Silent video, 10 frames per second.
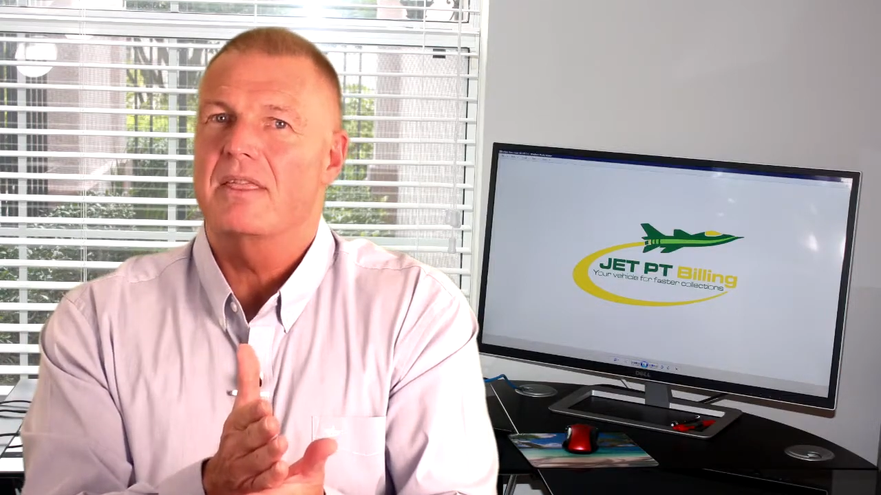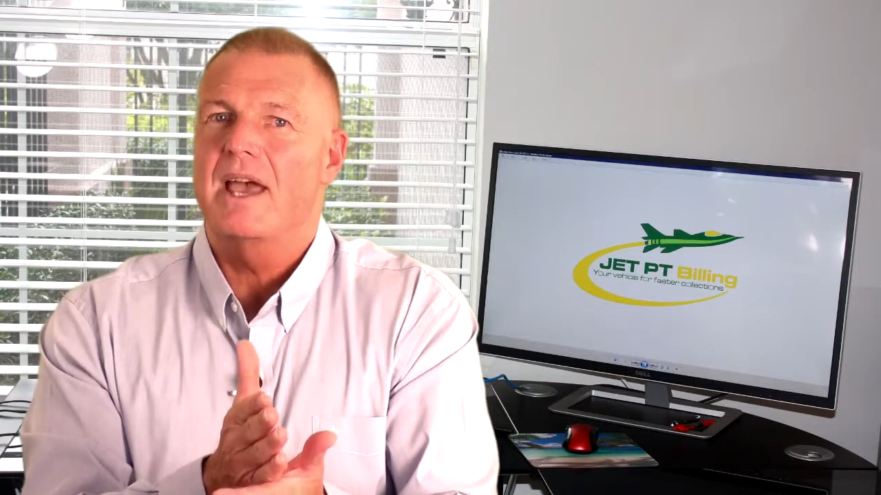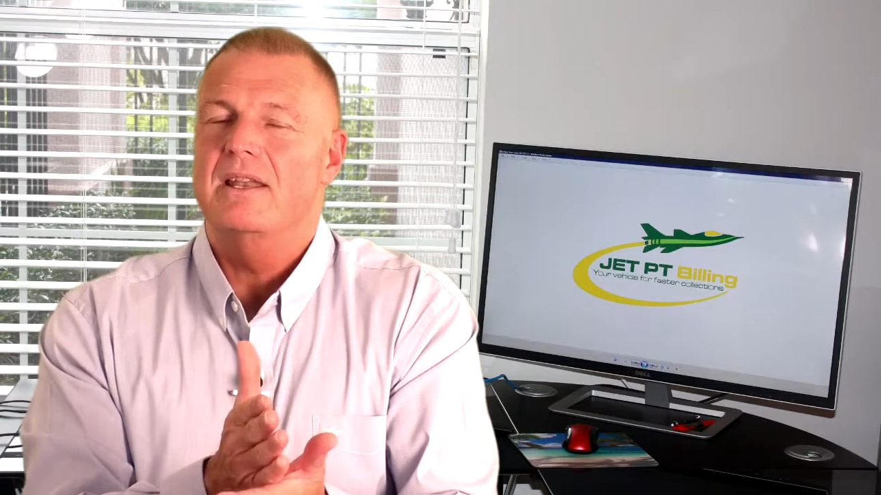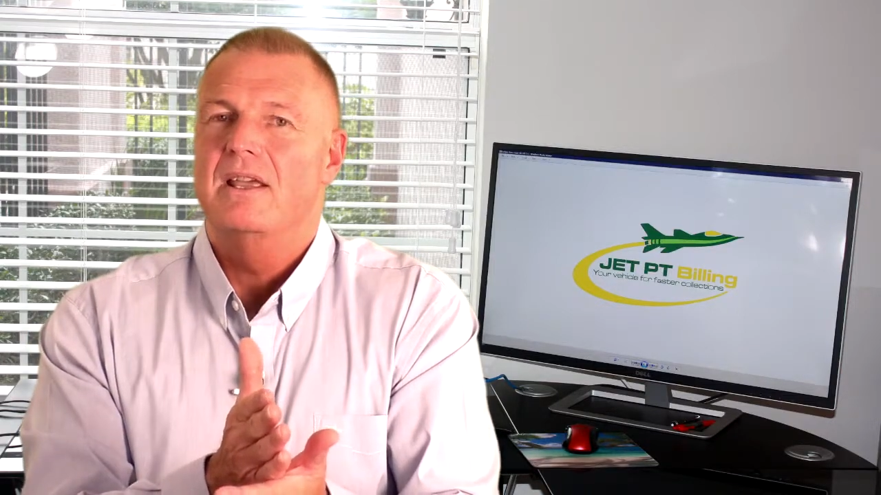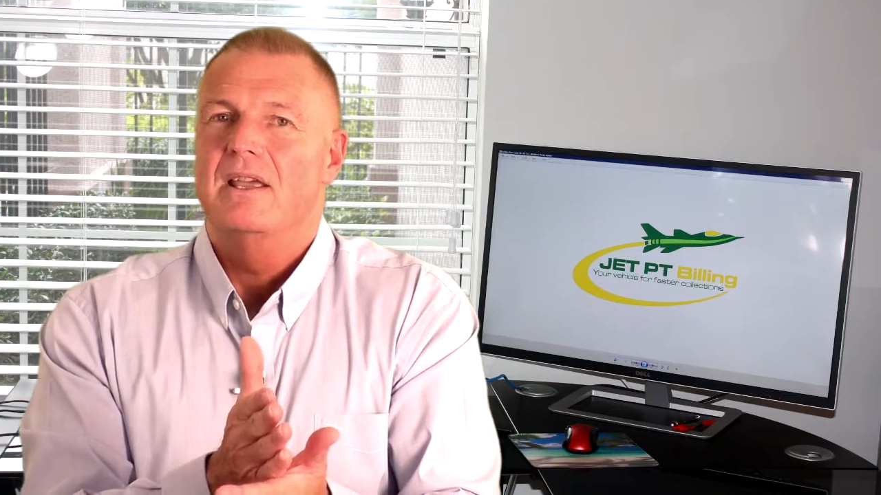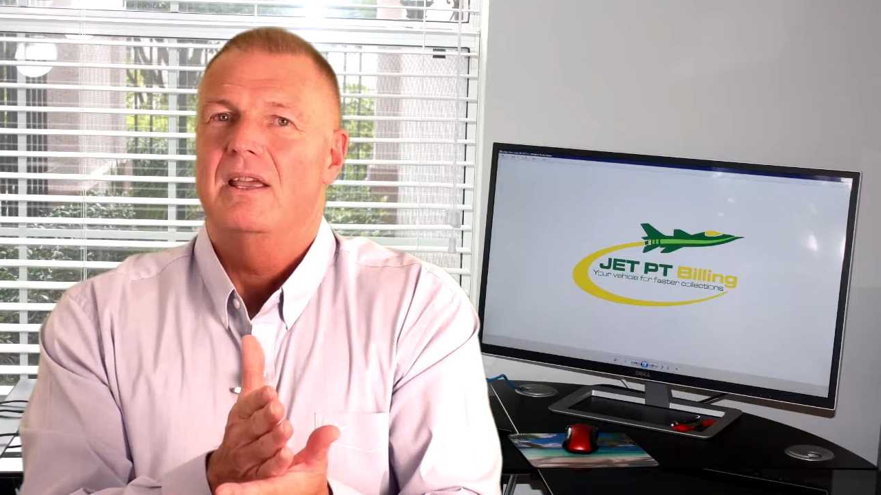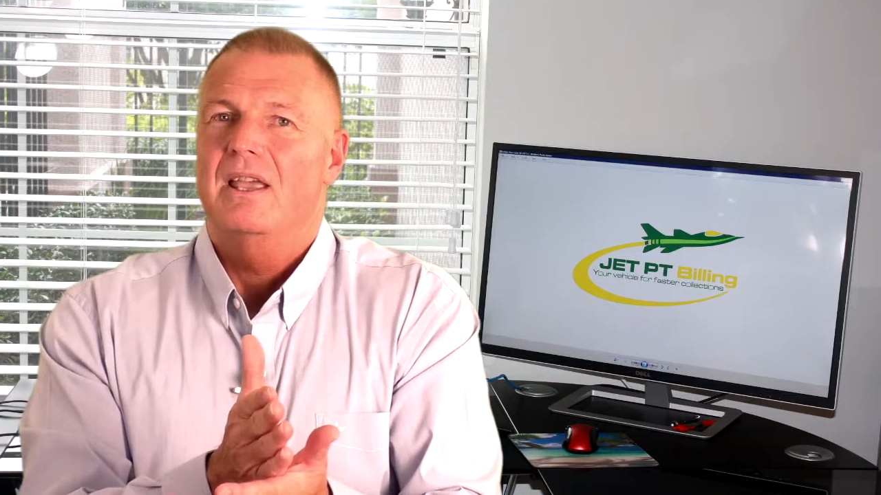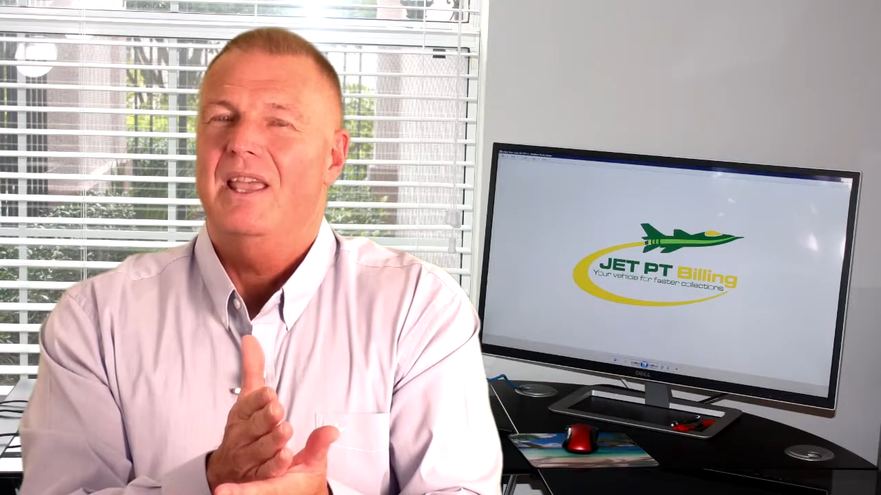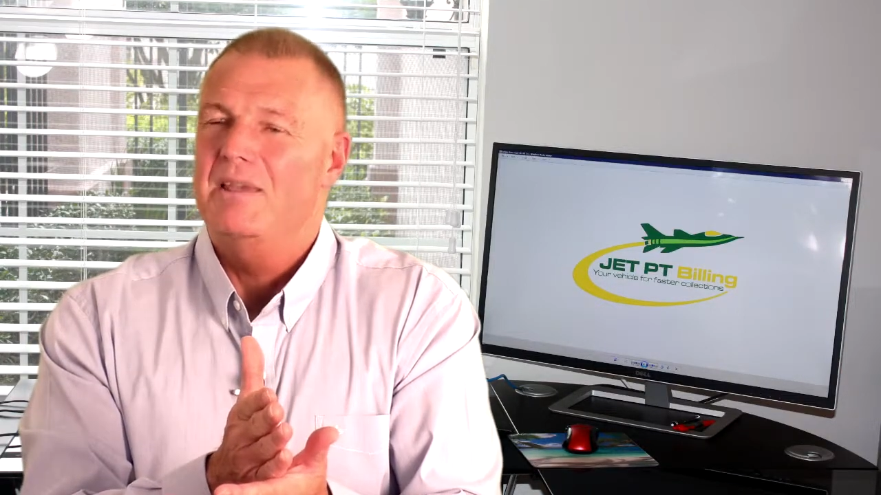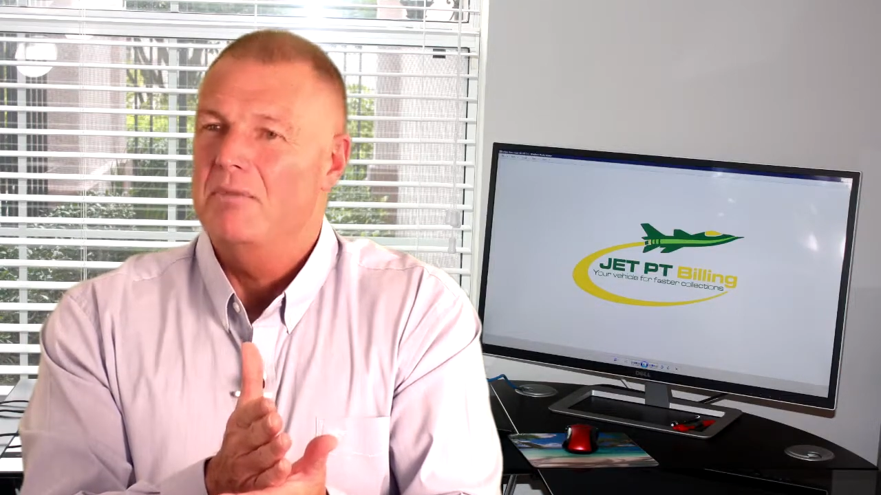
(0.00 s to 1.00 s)
that,
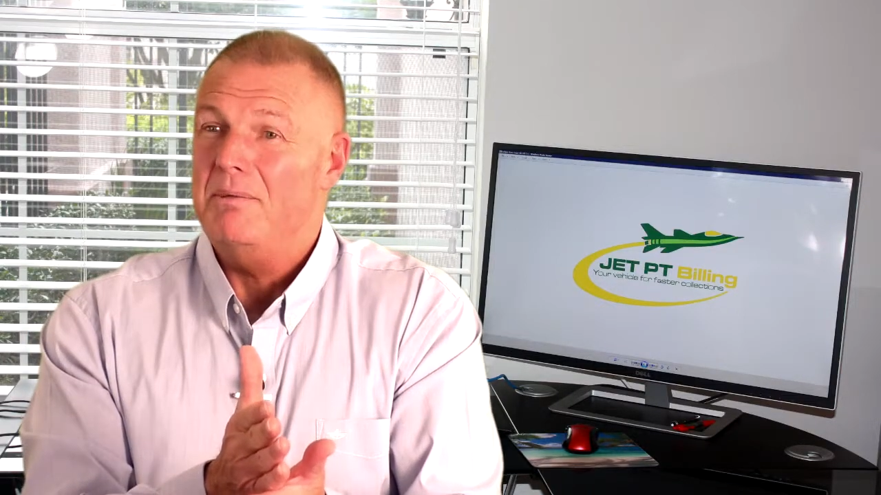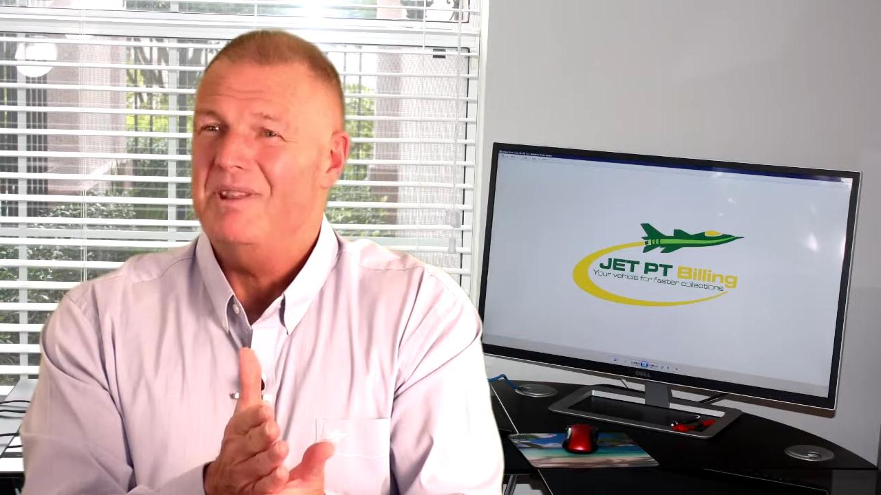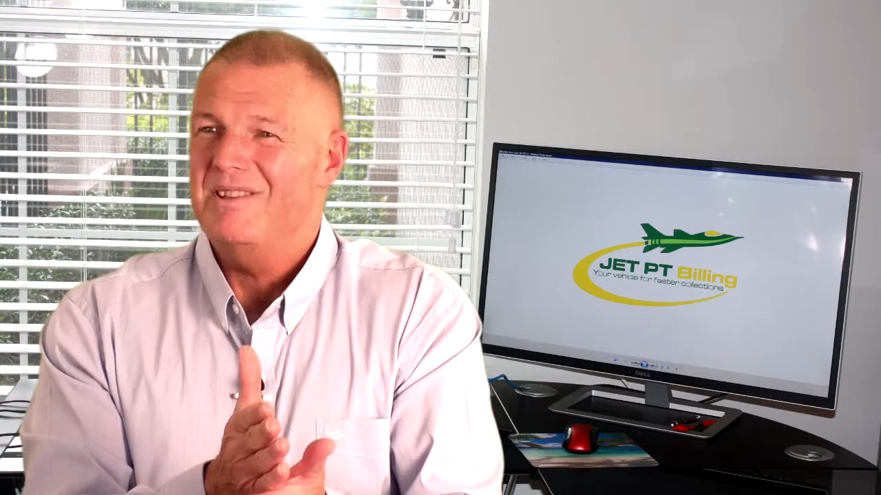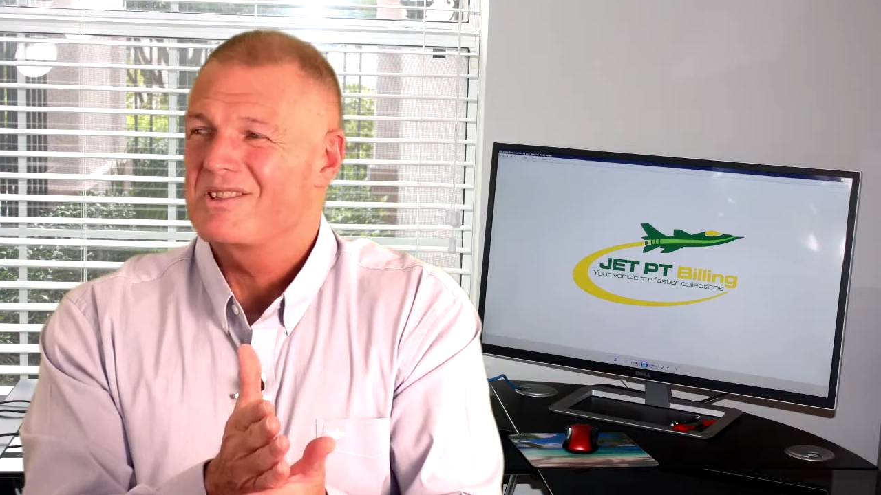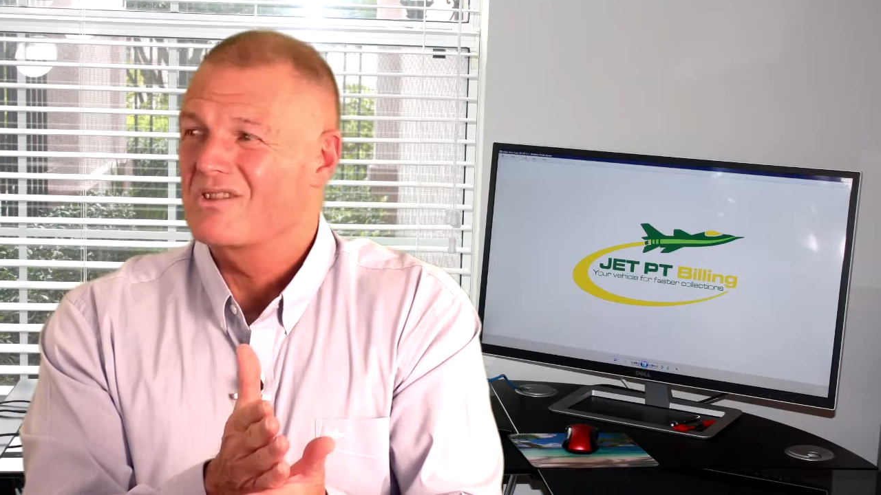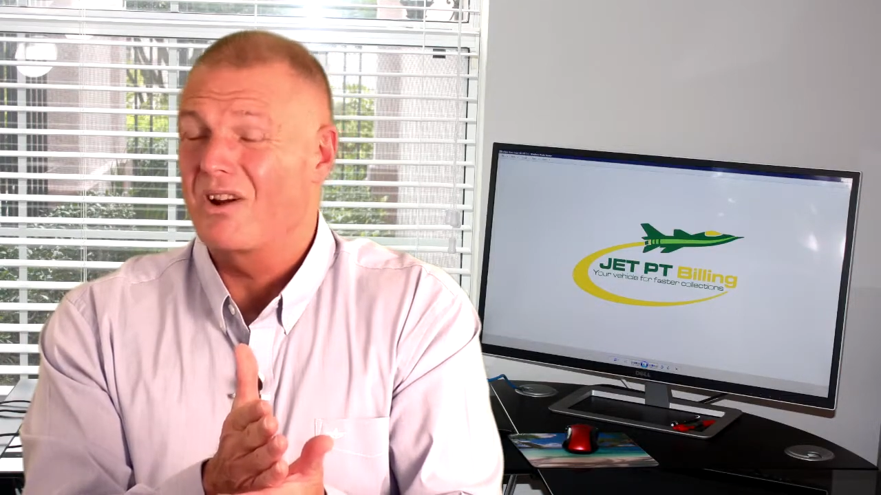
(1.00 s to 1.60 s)
hey, maybe this has